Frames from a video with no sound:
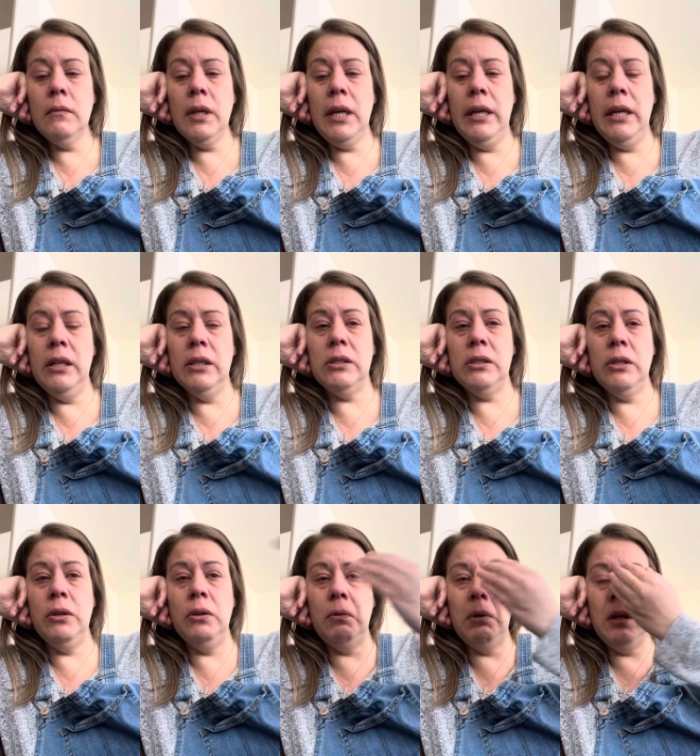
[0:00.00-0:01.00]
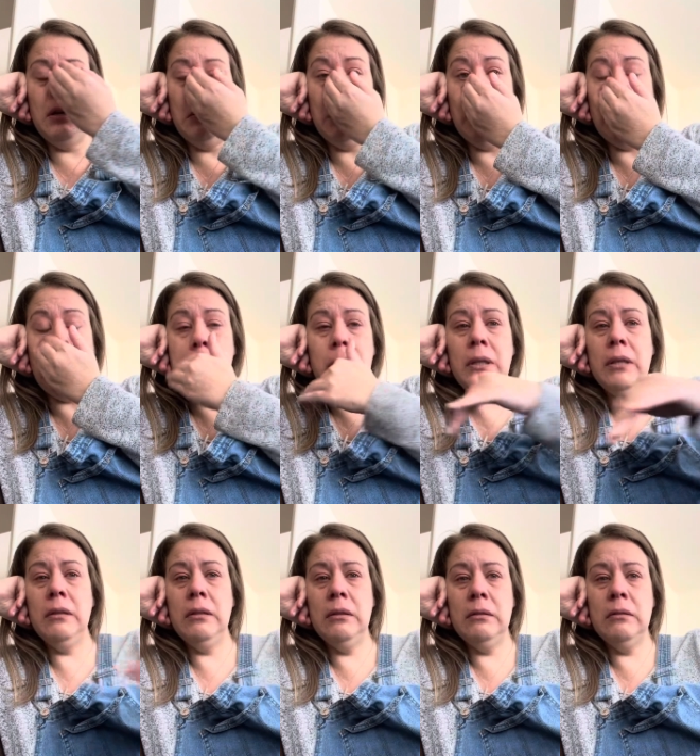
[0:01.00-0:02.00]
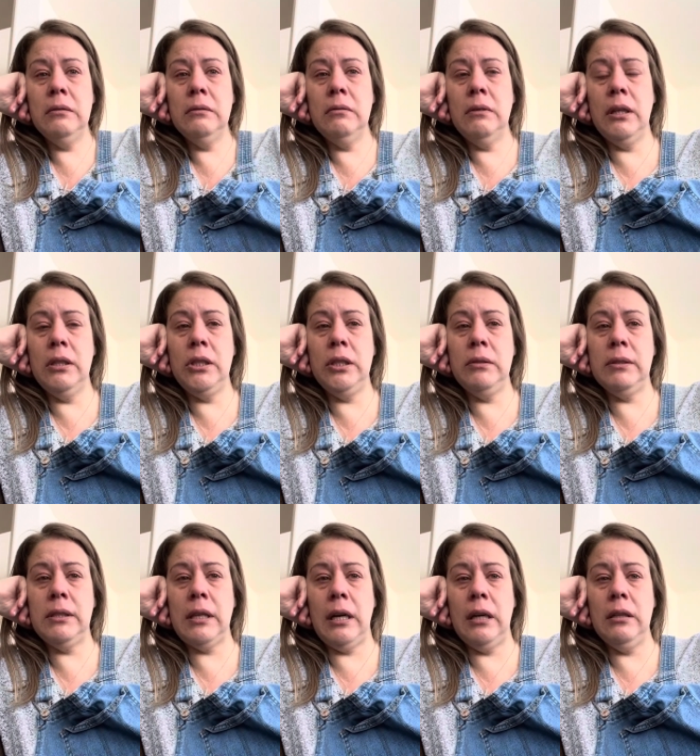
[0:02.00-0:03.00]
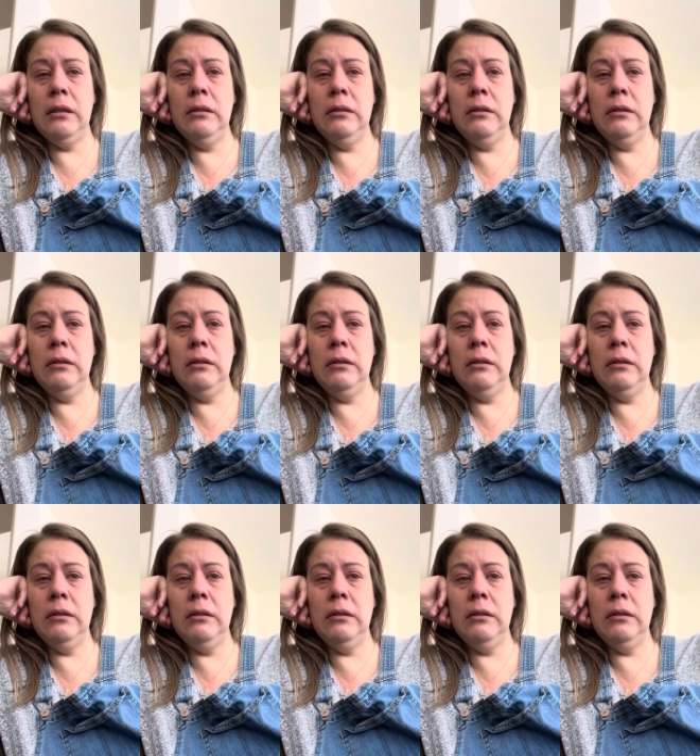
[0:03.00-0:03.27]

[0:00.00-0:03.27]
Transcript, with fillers: He just knew um, that she was sad.